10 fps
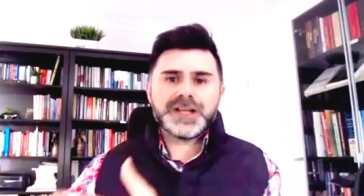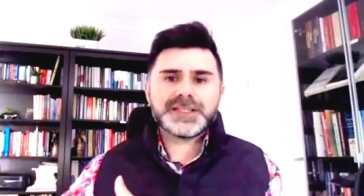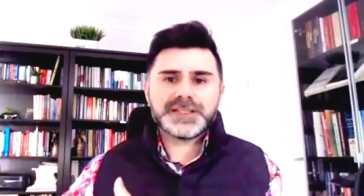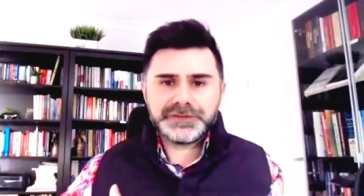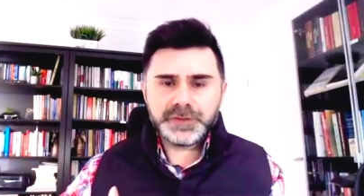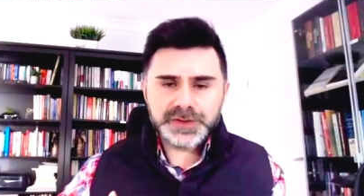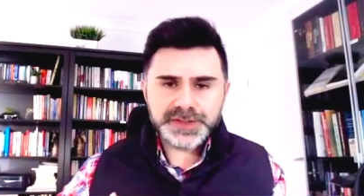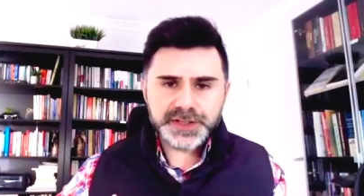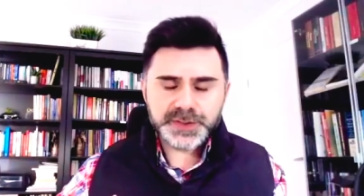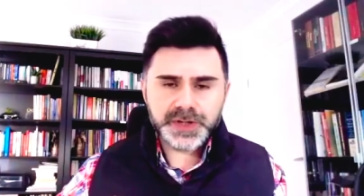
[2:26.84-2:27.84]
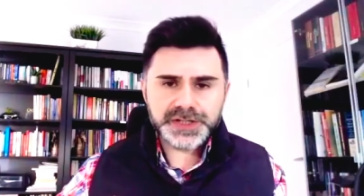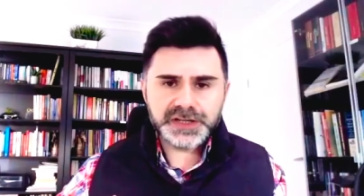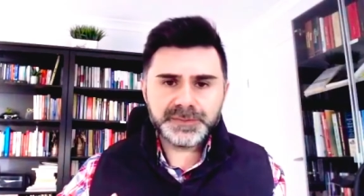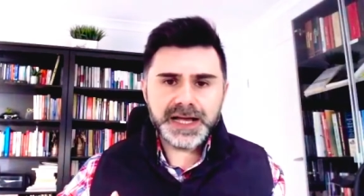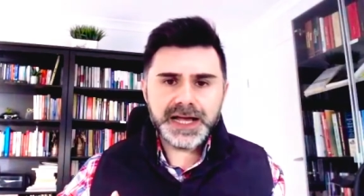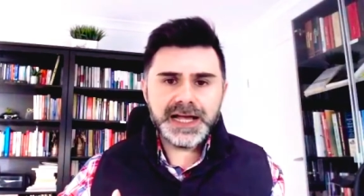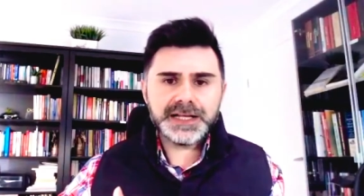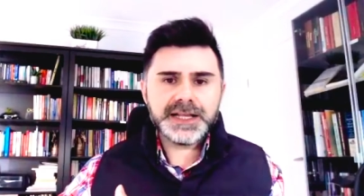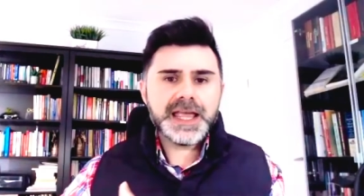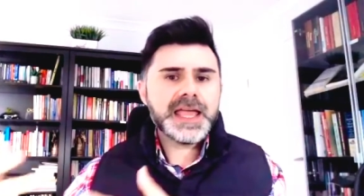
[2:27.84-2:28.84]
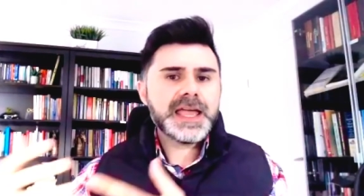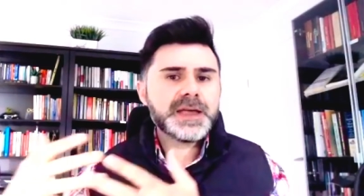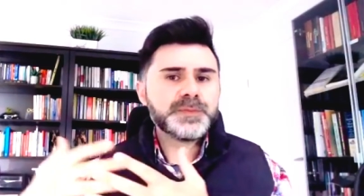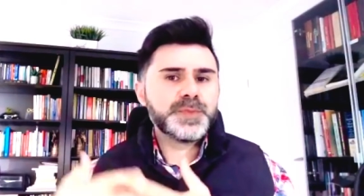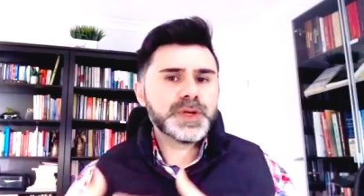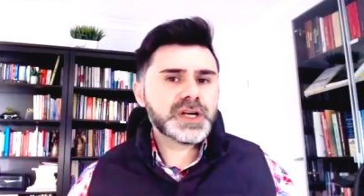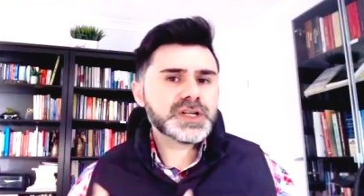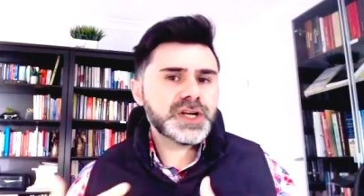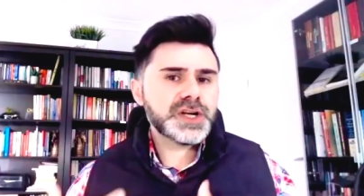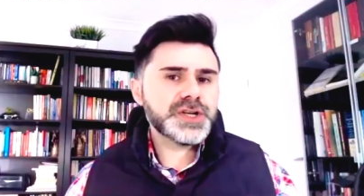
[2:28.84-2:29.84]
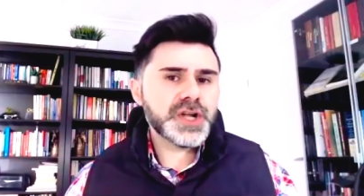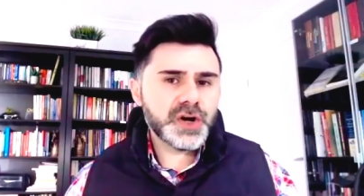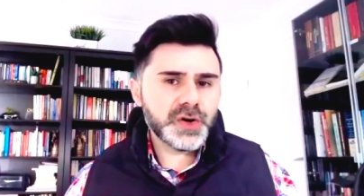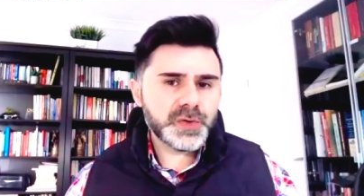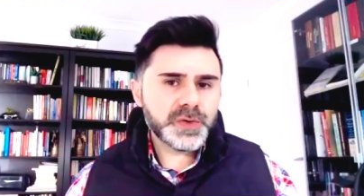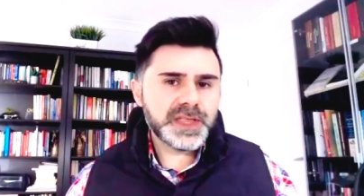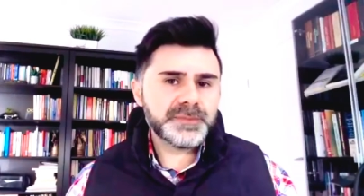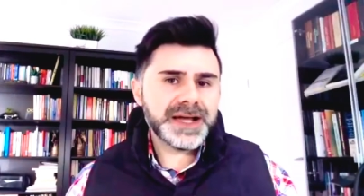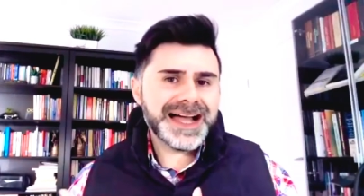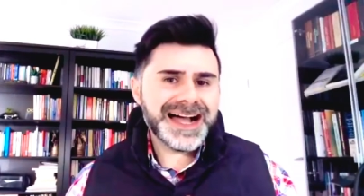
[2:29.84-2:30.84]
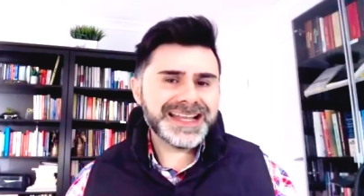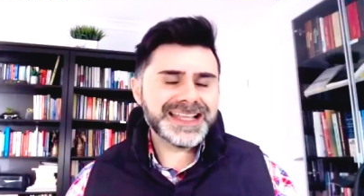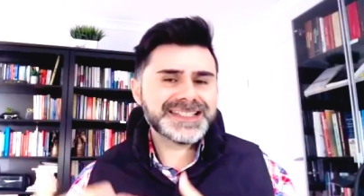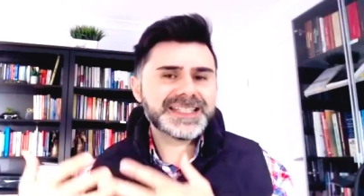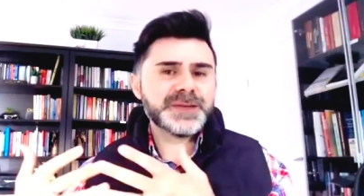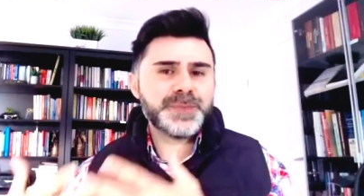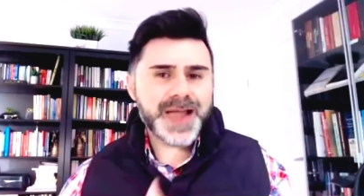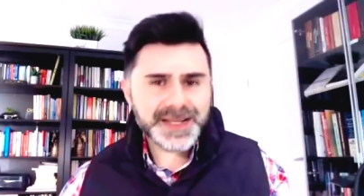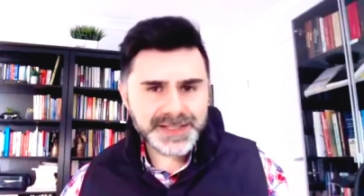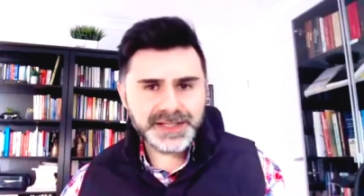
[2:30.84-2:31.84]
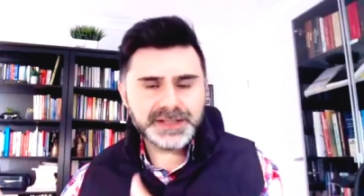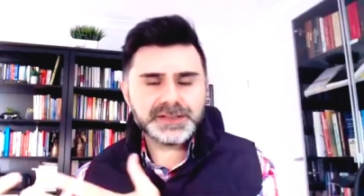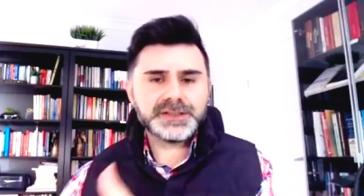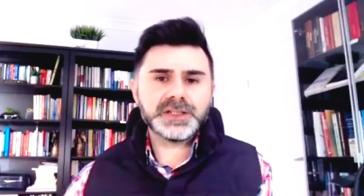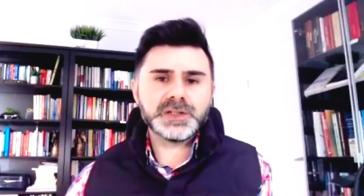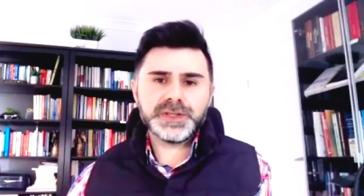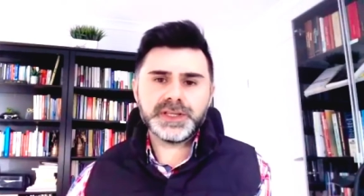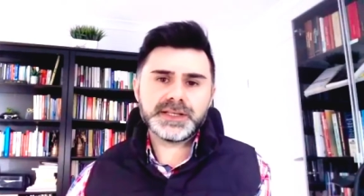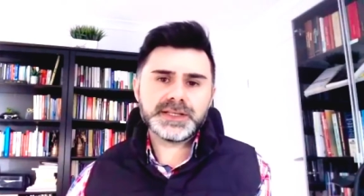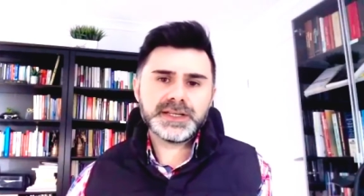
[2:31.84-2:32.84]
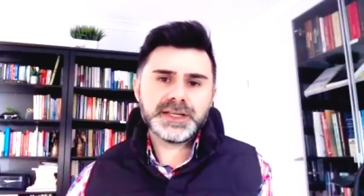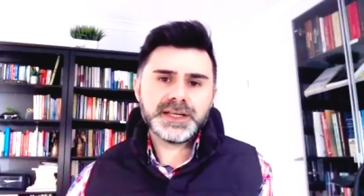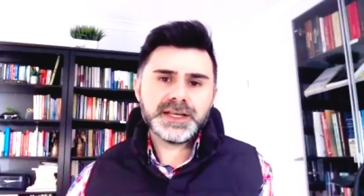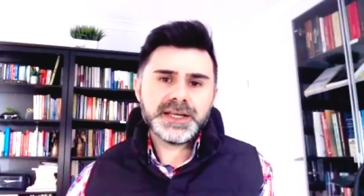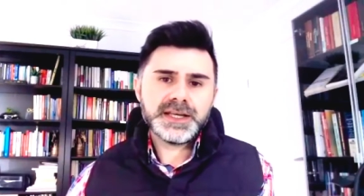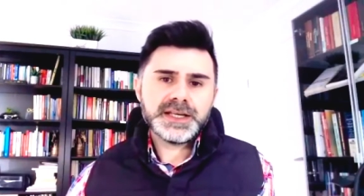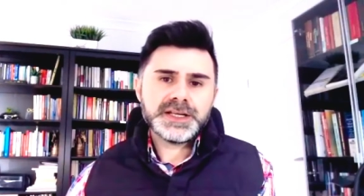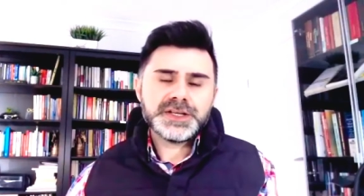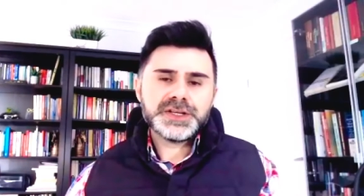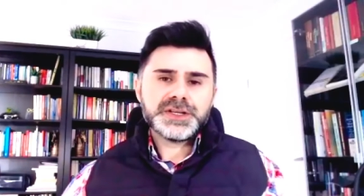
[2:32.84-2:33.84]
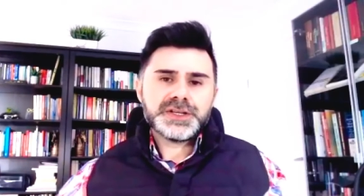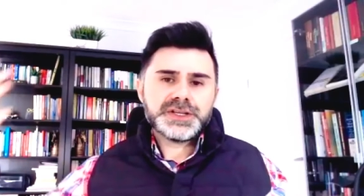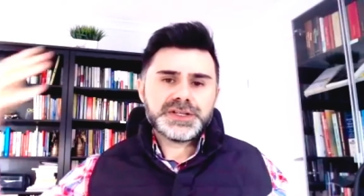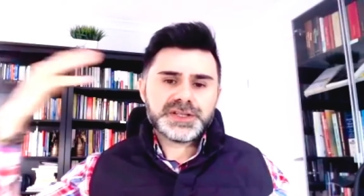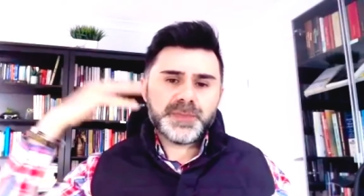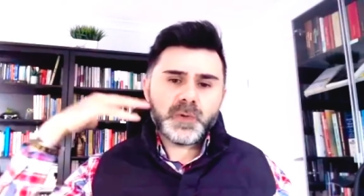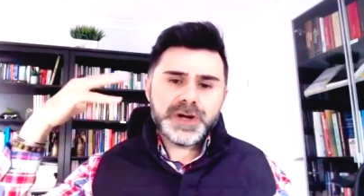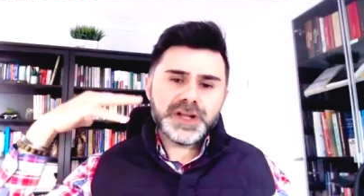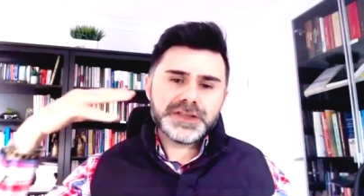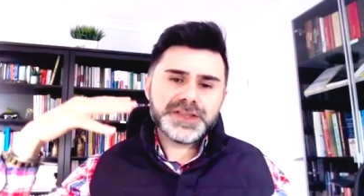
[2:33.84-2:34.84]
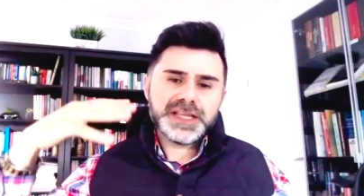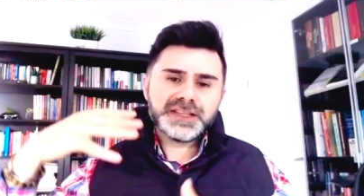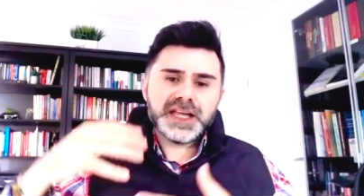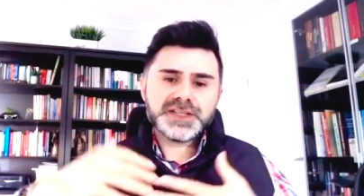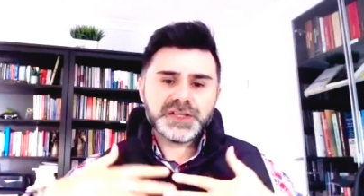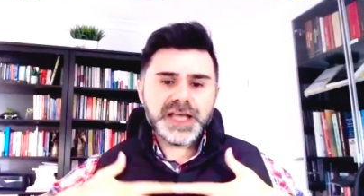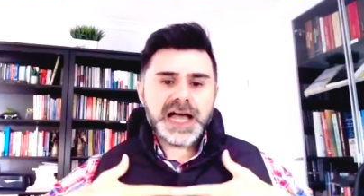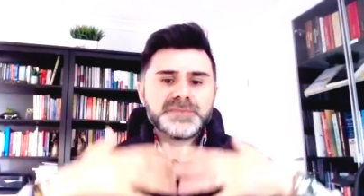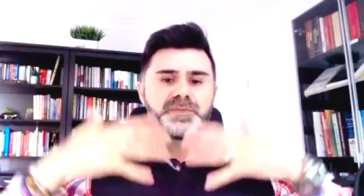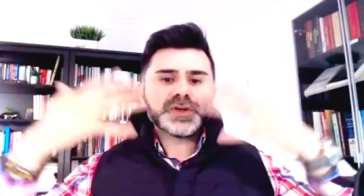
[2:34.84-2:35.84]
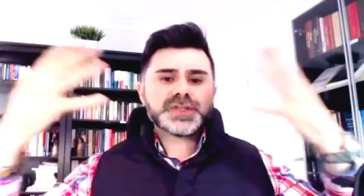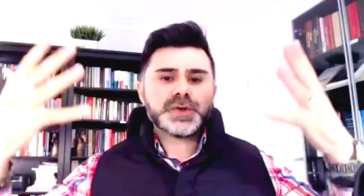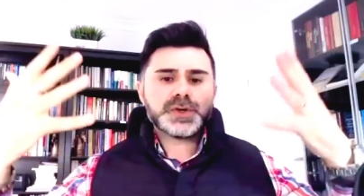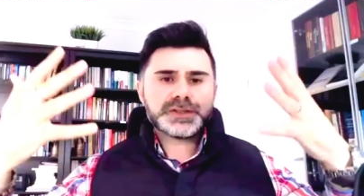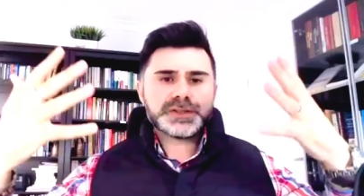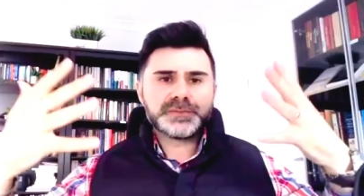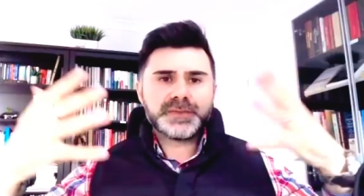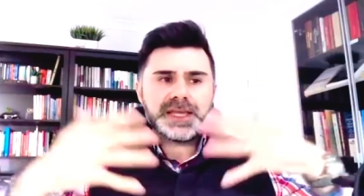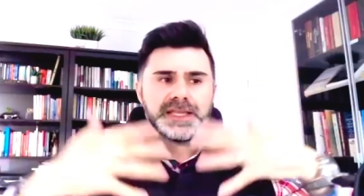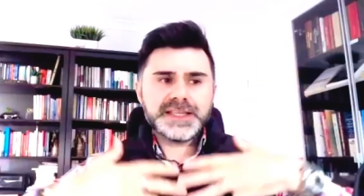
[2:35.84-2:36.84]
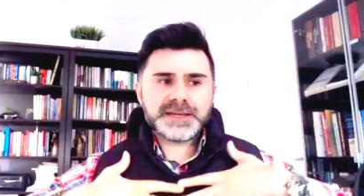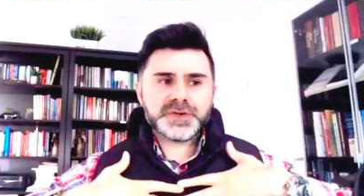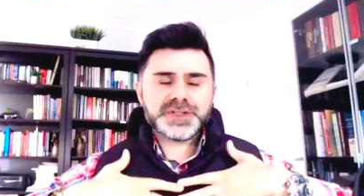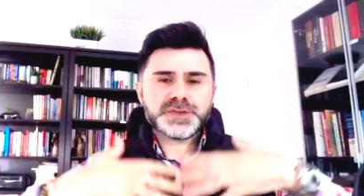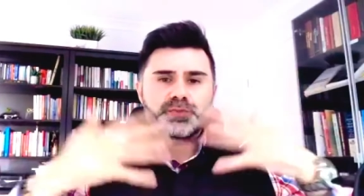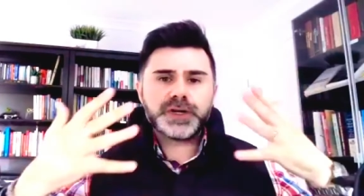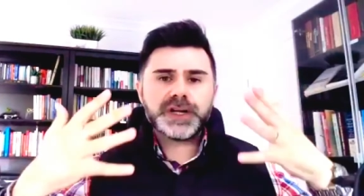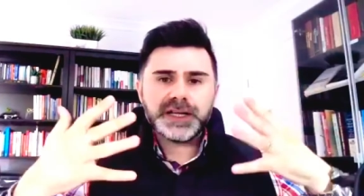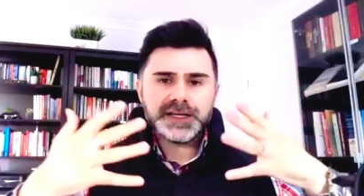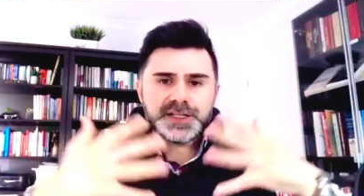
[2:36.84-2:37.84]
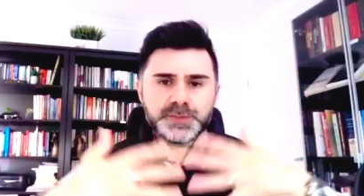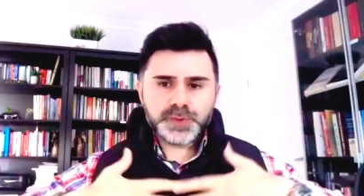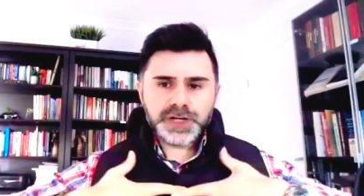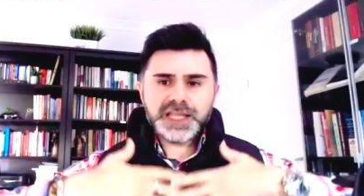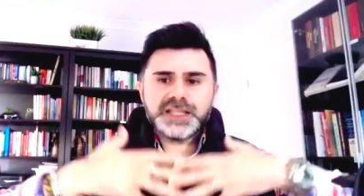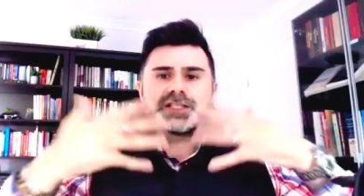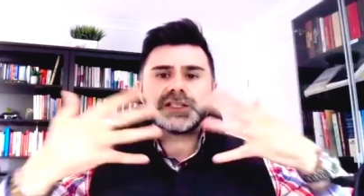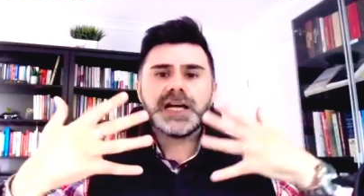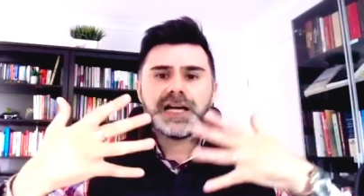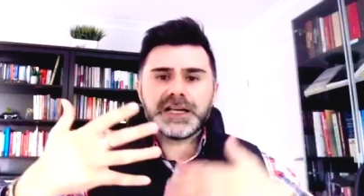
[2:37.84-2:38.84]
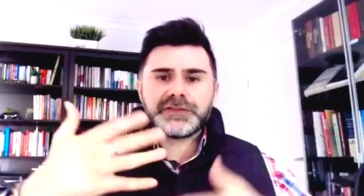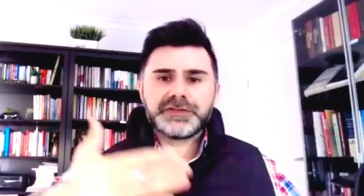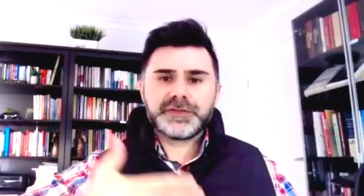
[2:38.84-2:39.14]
the fullest expression of my heart because I know that my heart has the capacity to deal with it. Mm-hmm. So, but we don't think that. So the utmost source to me, the utmost spring, is springing into life